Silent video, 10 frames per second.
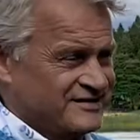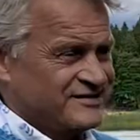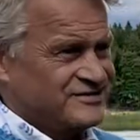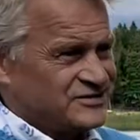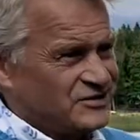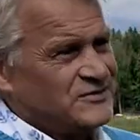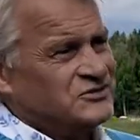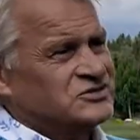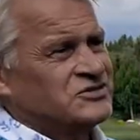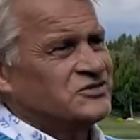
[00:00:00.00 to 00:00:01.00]
So there
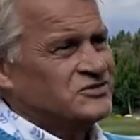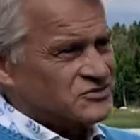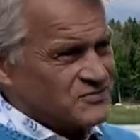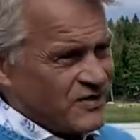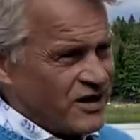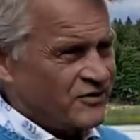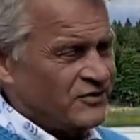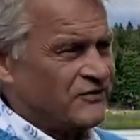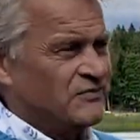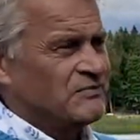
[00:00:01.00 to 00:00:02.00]
was a huge amount of
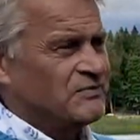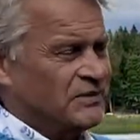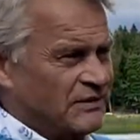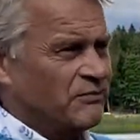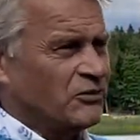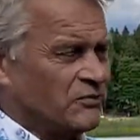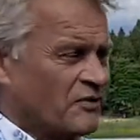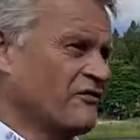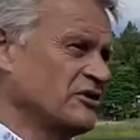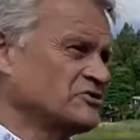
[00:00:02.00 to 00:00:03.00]
people,
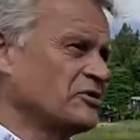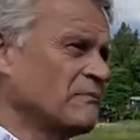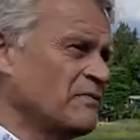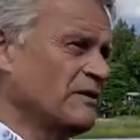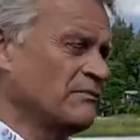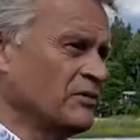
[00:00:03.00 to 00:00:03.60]
professional people,